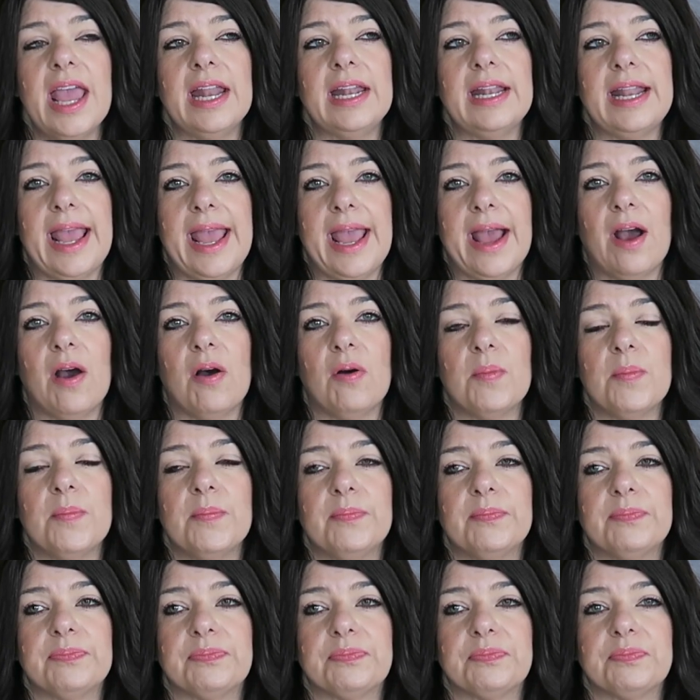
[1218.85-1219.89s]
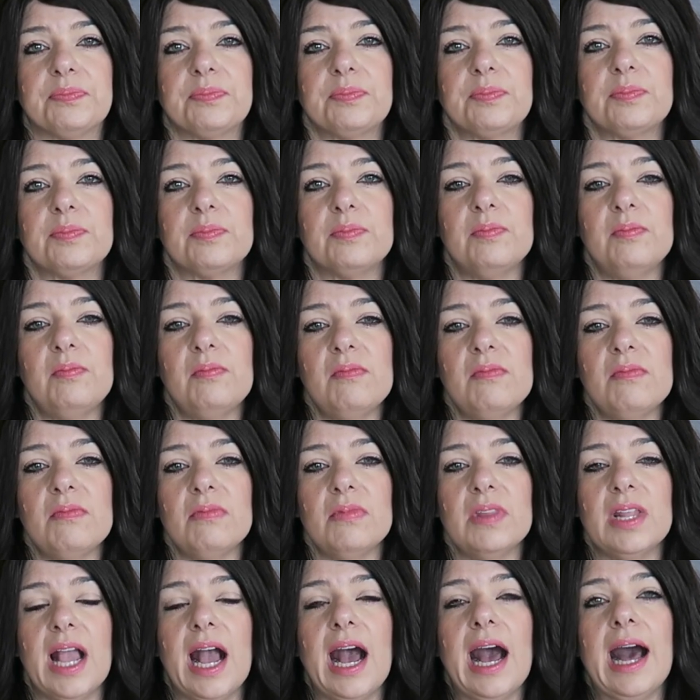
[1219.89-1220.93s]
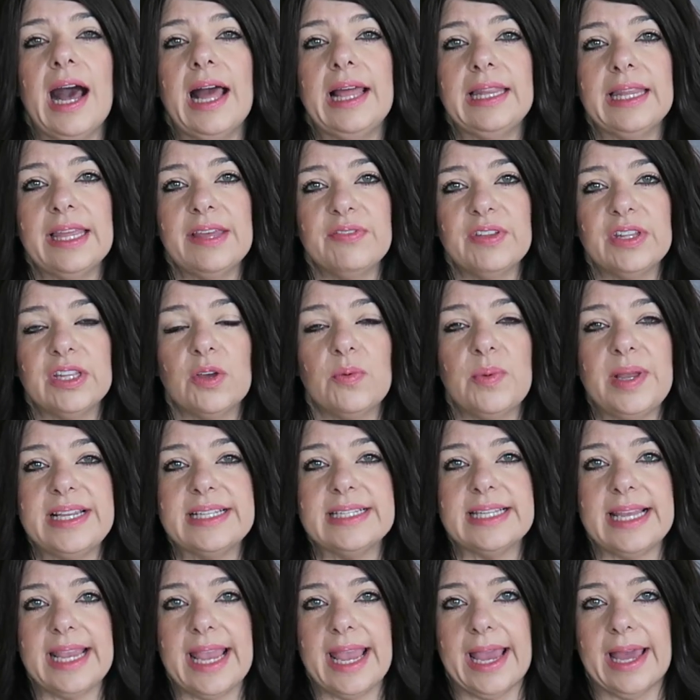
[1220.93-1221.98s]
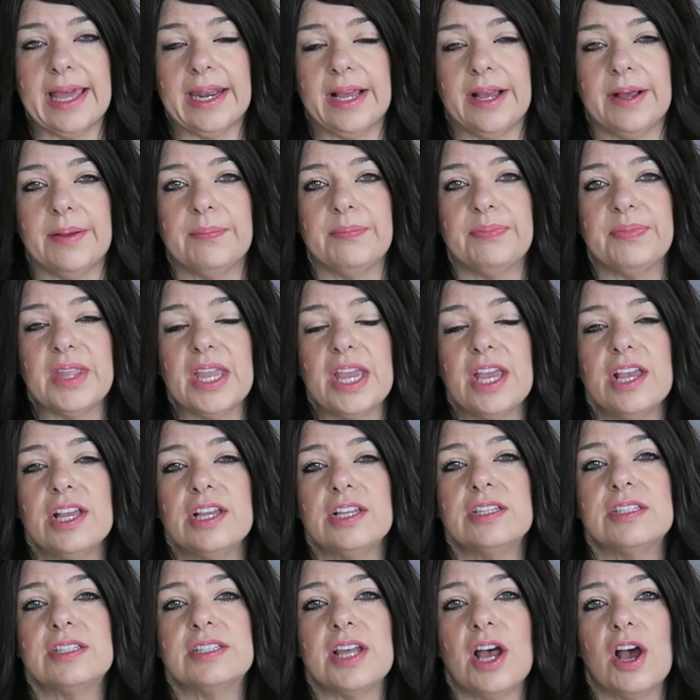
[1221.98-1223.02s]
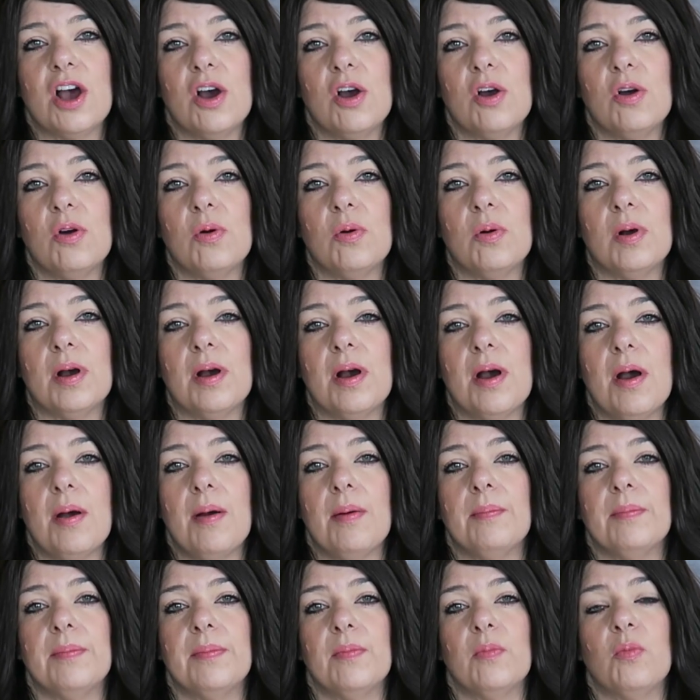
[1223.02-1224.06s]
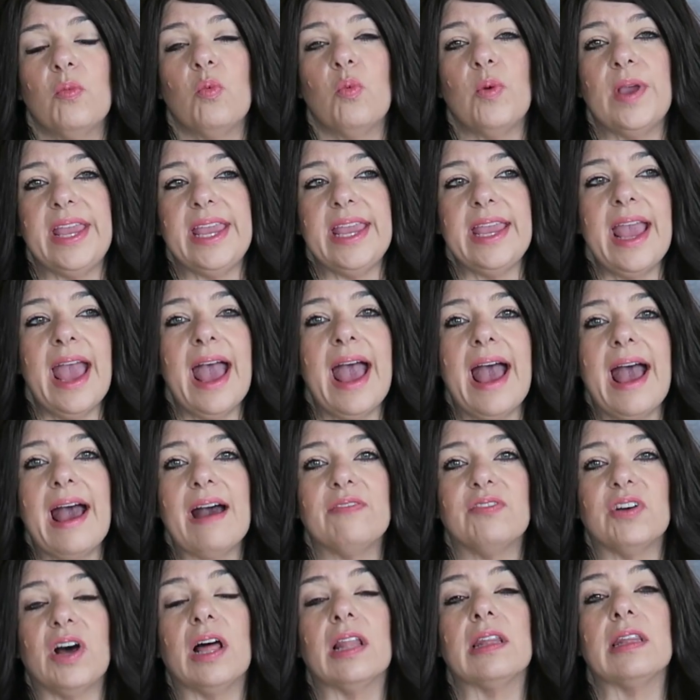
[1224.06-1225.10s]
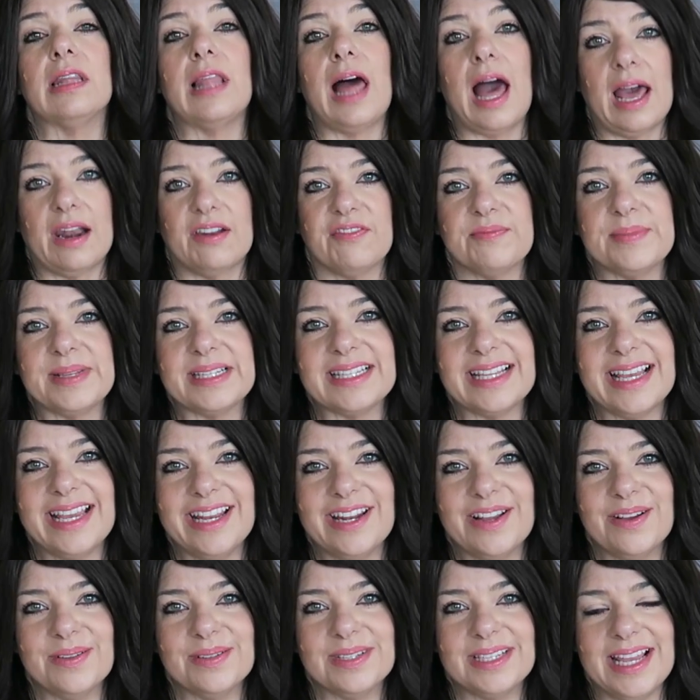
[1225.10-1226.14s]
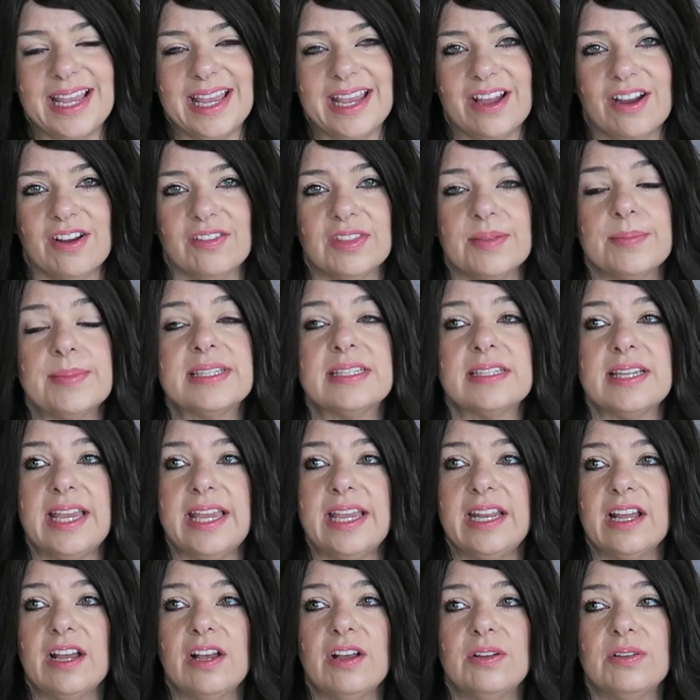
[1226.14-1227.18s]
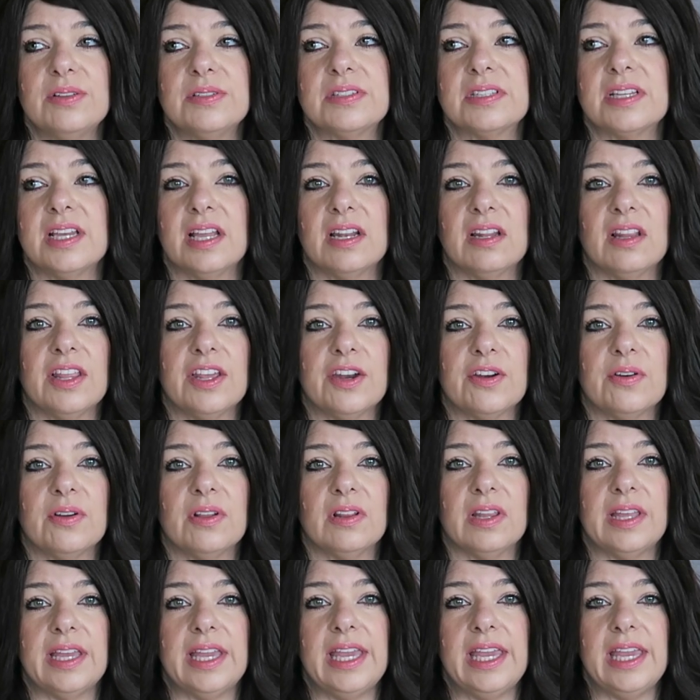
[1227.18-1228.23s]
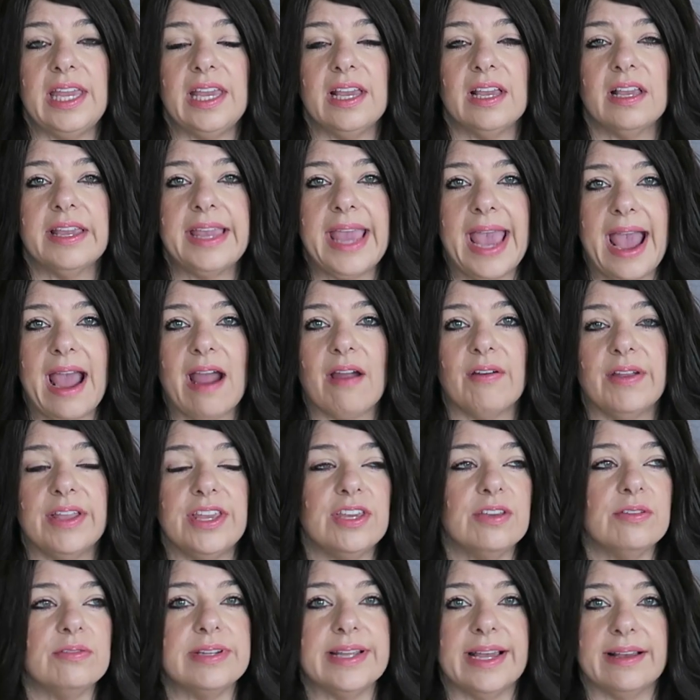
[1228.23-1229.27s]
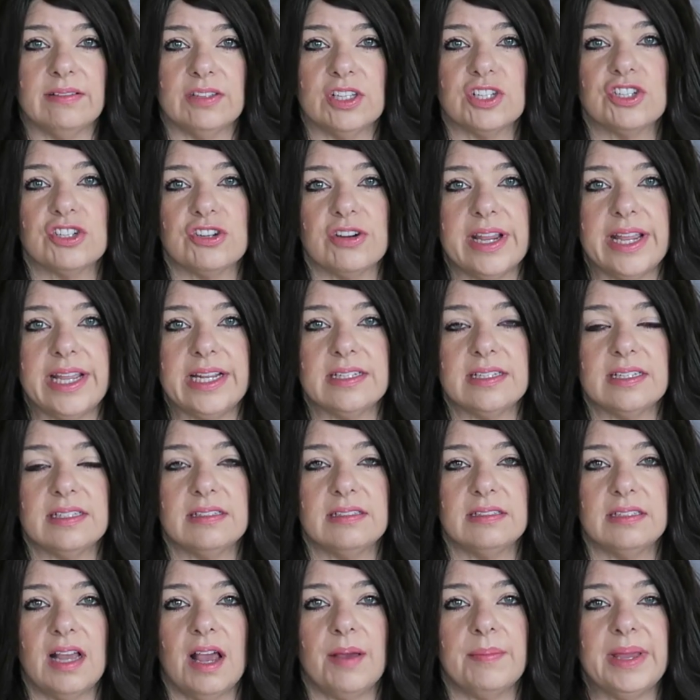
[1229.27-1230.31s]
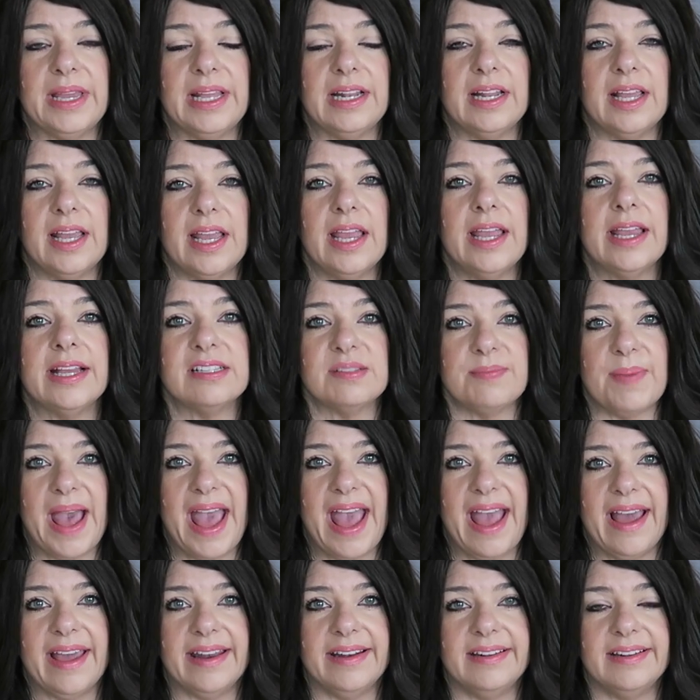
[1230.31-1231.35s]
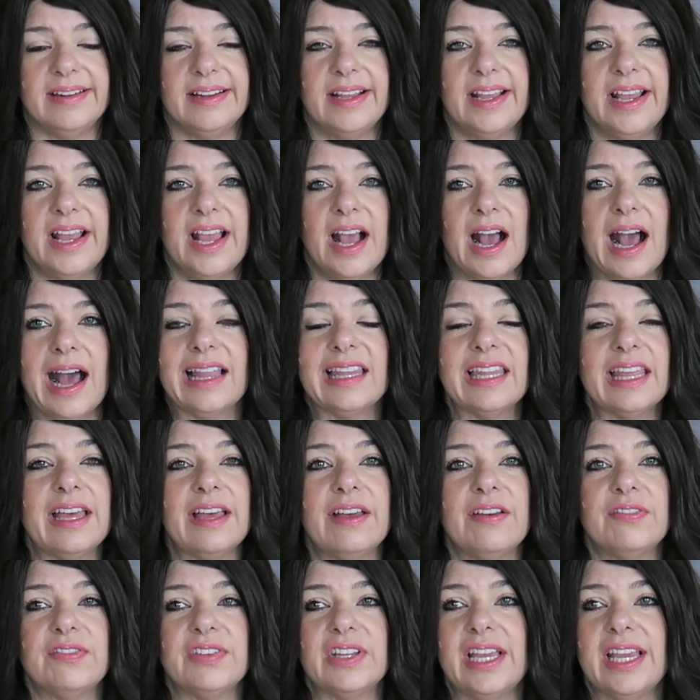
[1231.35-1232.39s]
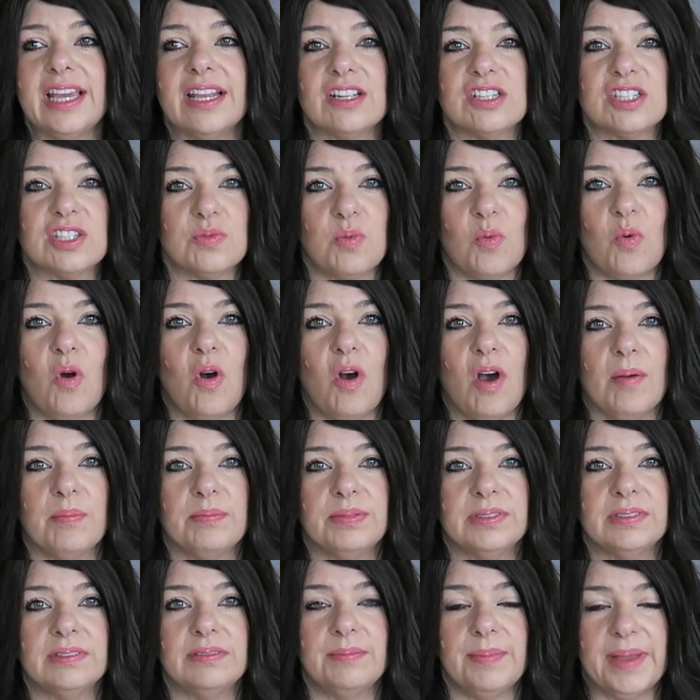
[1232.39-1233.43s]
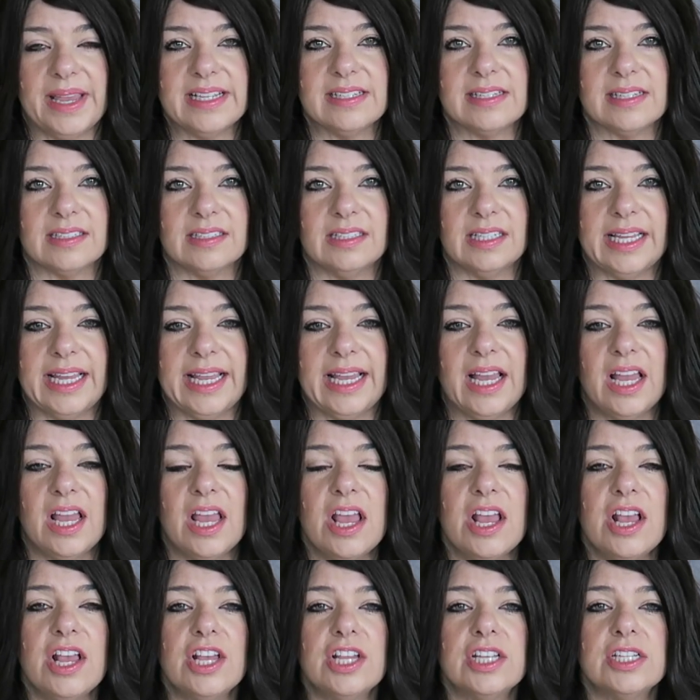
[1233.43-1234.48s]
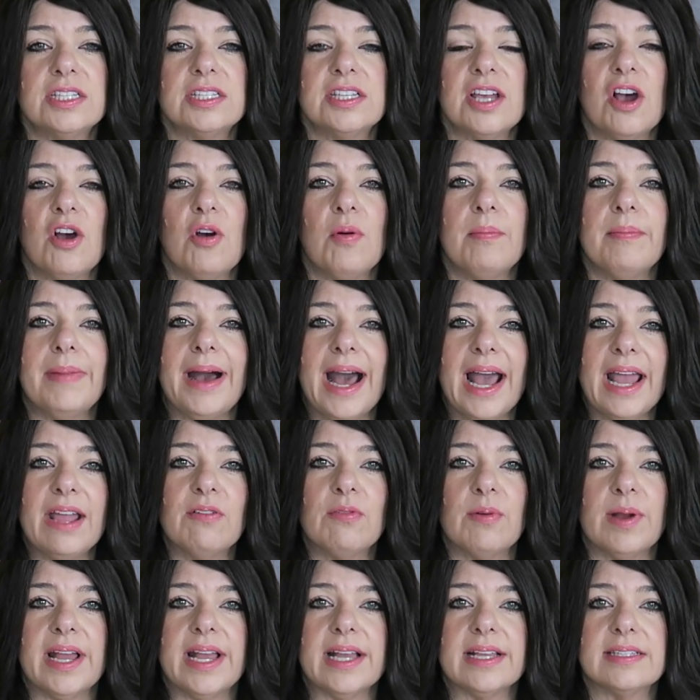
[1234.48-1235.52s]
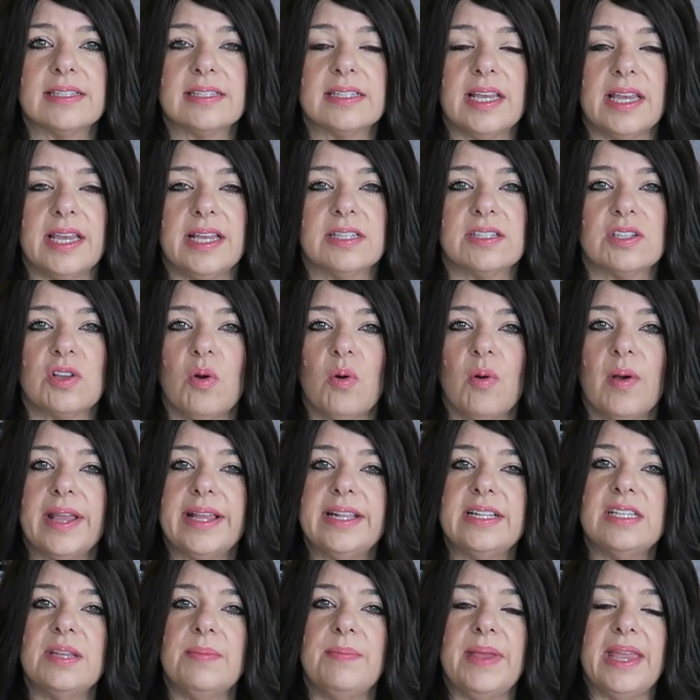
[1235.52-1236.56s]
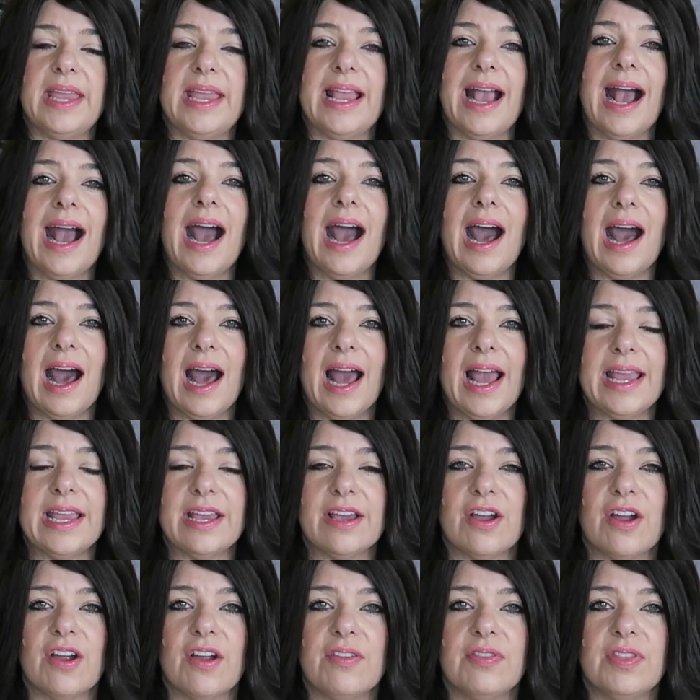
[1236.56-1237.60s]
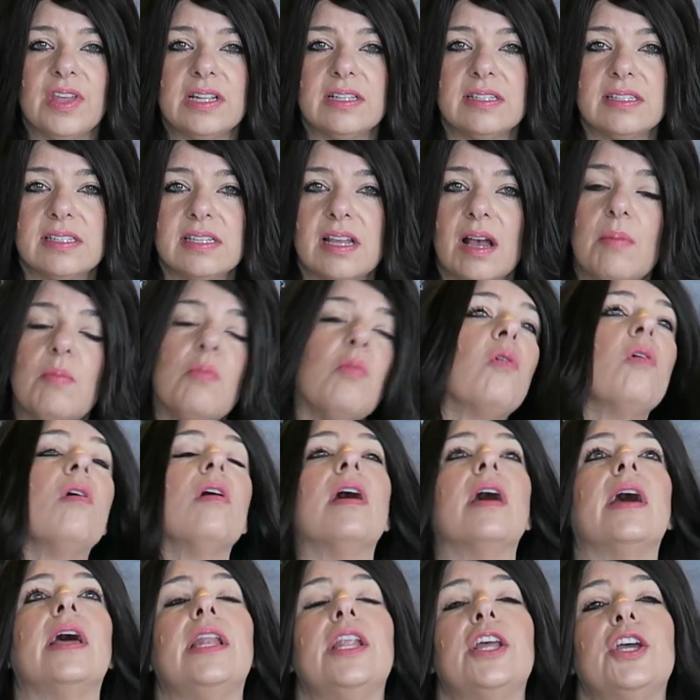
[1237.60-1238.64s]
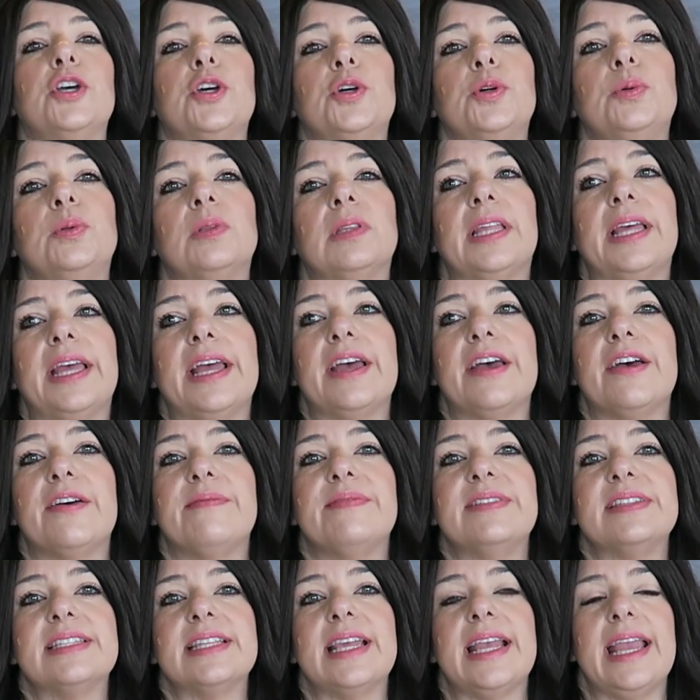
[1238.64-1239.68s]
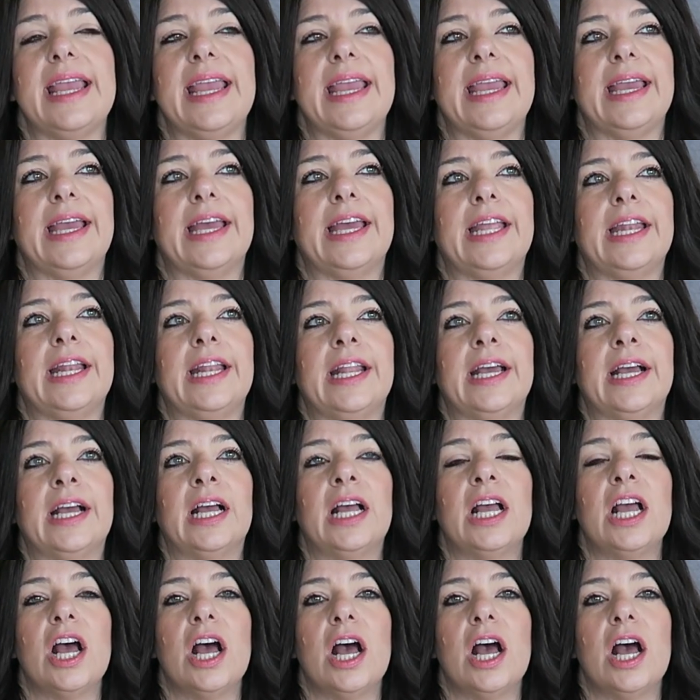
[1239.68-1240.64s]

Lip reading: Now, I live in Louisiana, so we have a lot of mosquitoes here. The mosquitoes can literally carry you down the street. I mean, it's bad. I live in a swamp, basically. So my risk is going to be higher than someone who lives in